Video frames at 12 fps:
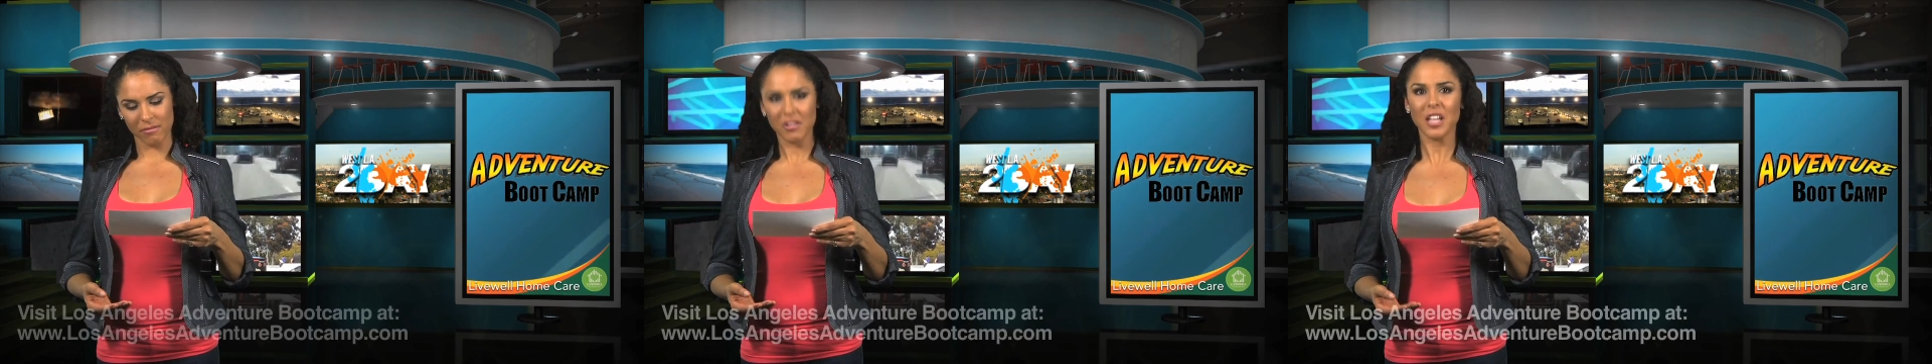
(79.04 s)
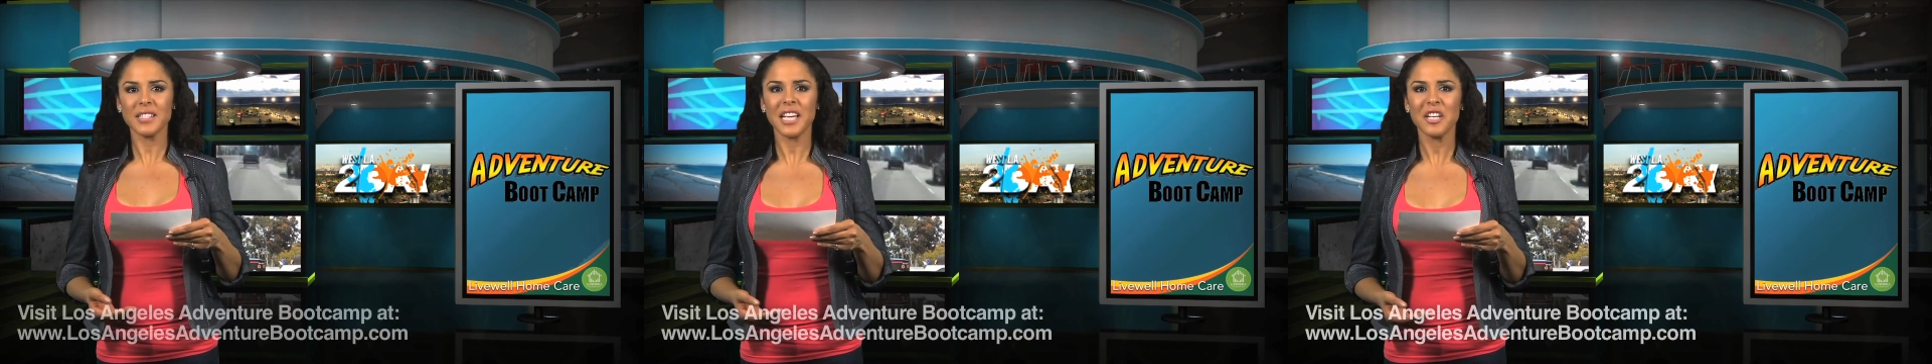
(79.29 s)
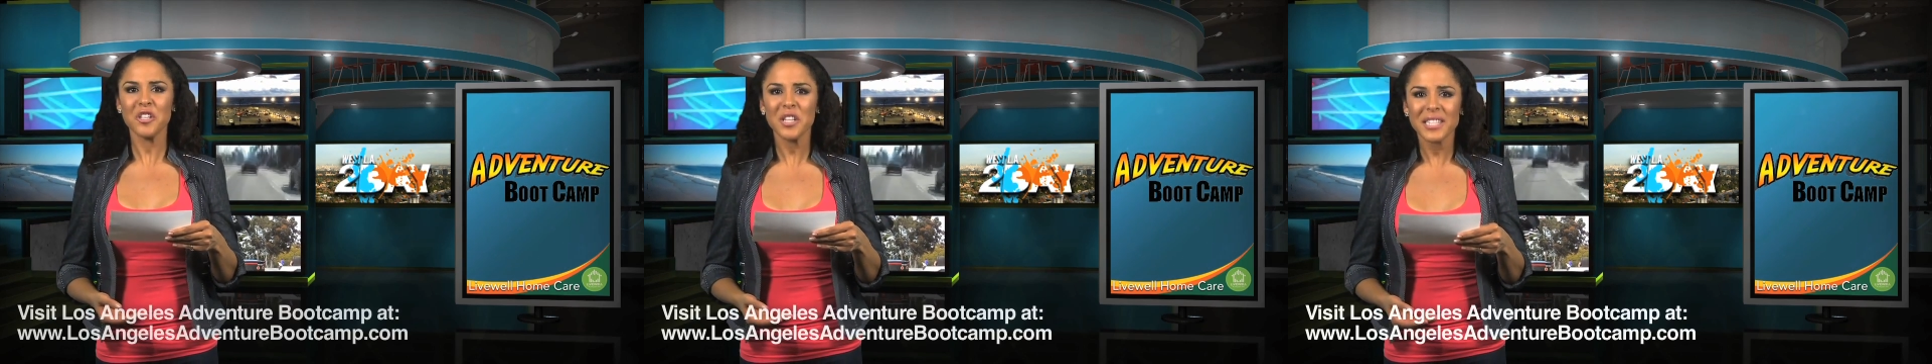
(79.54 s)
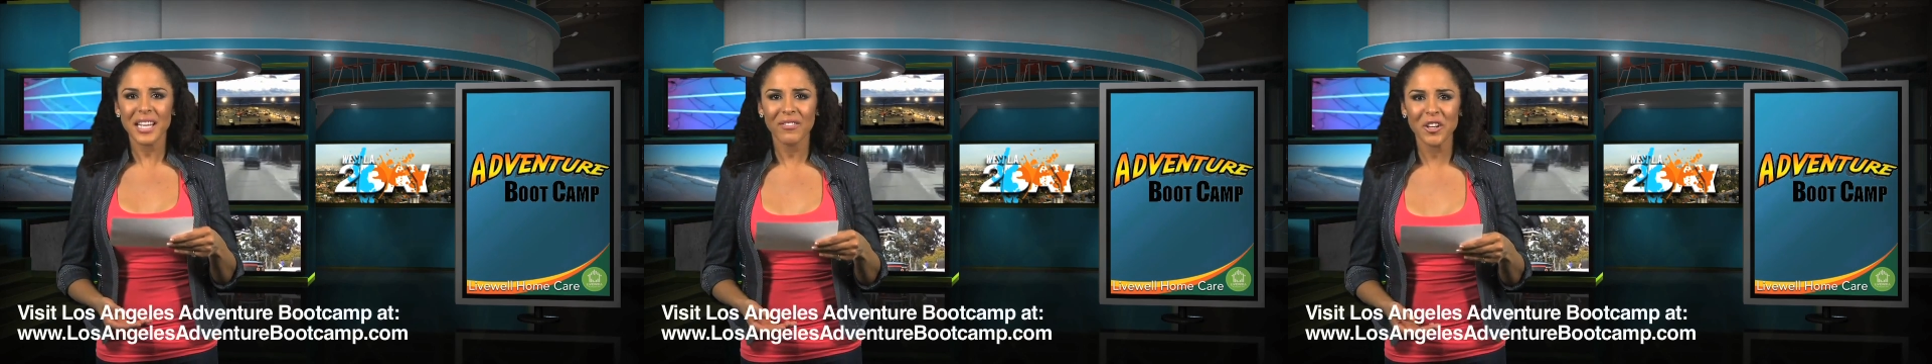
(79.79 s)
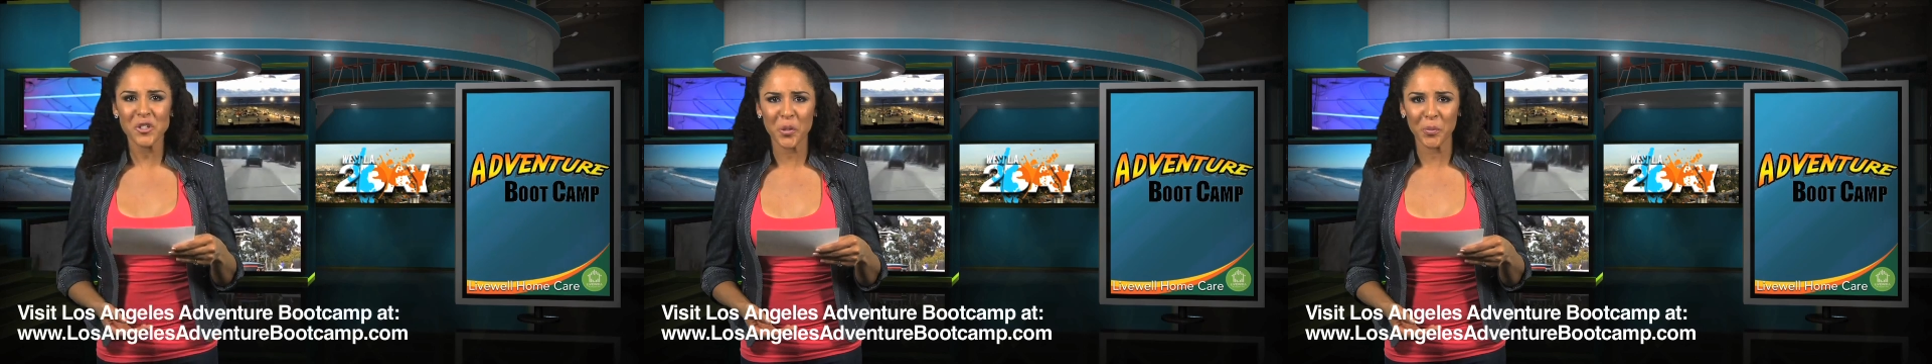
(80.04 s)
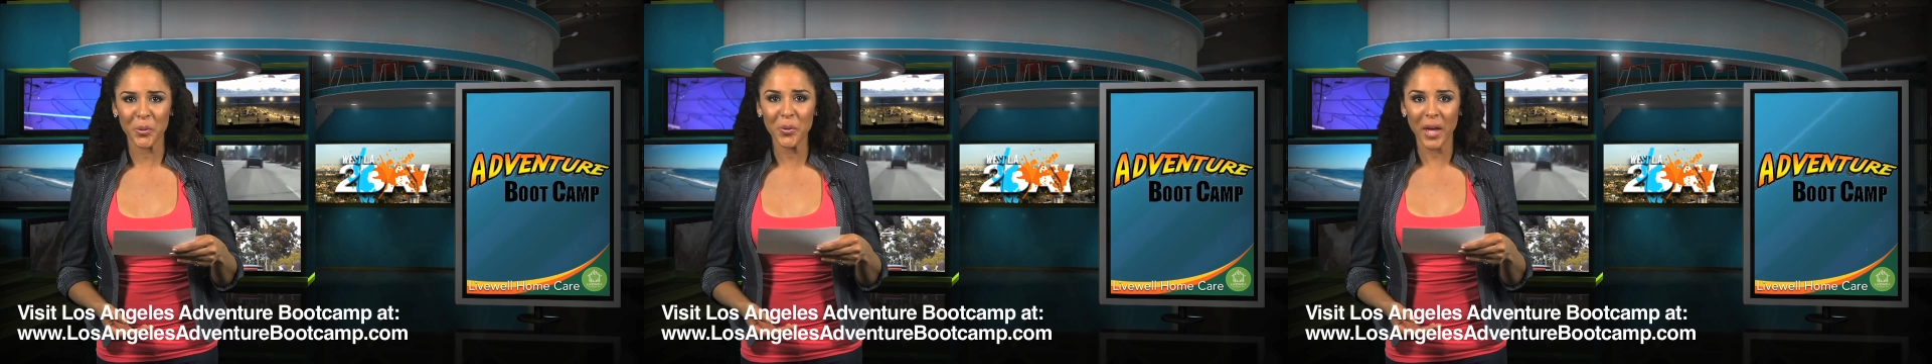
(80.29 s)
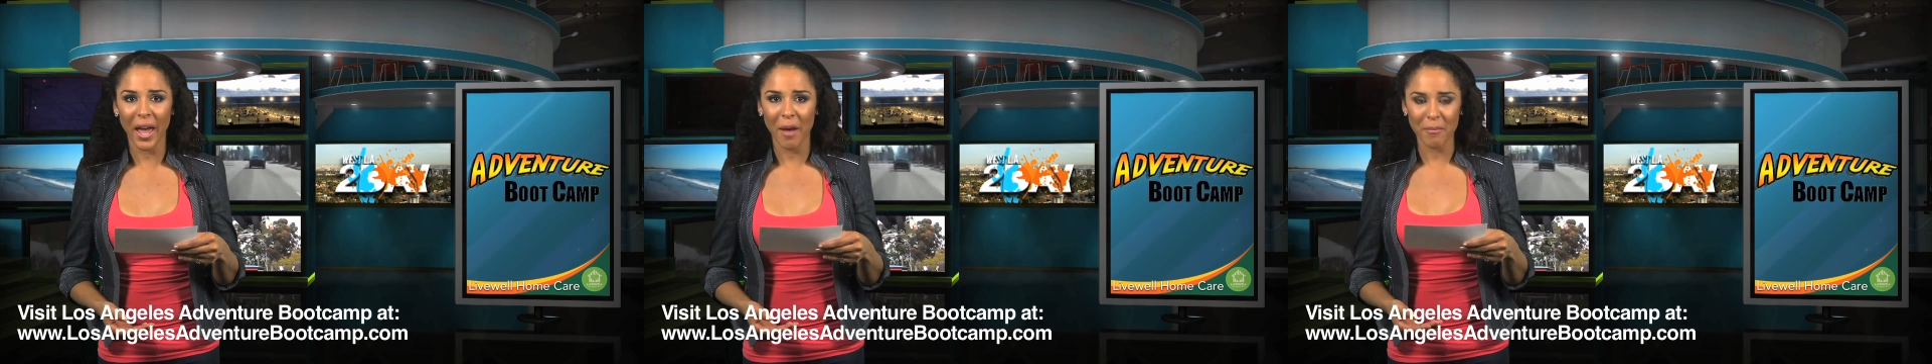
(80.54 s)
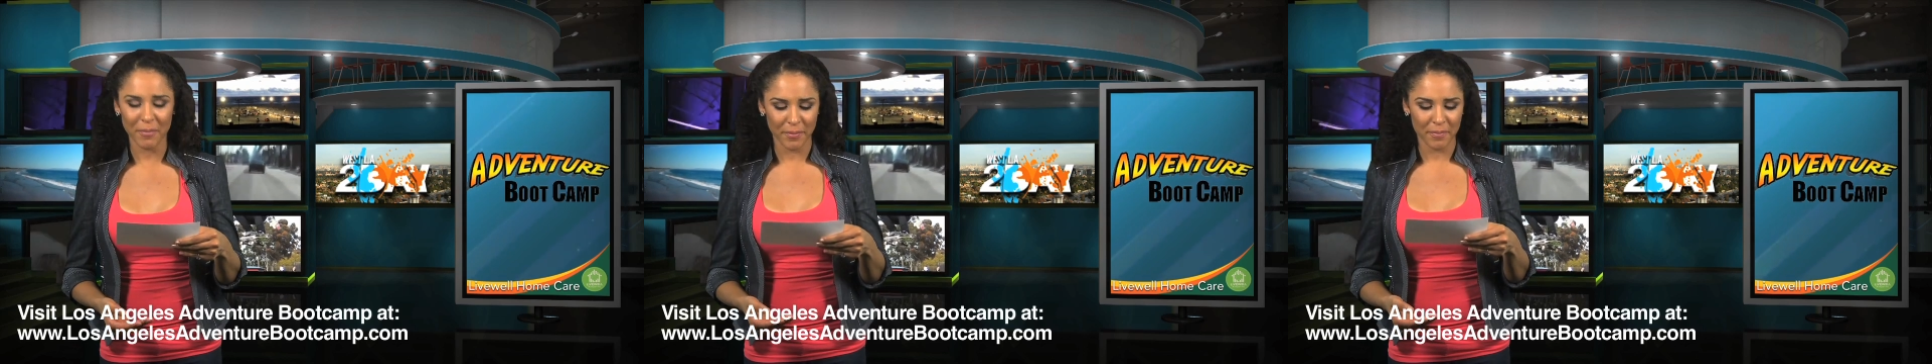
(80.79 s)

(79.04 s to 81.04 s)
Los Angeles Adventure Boot Camp,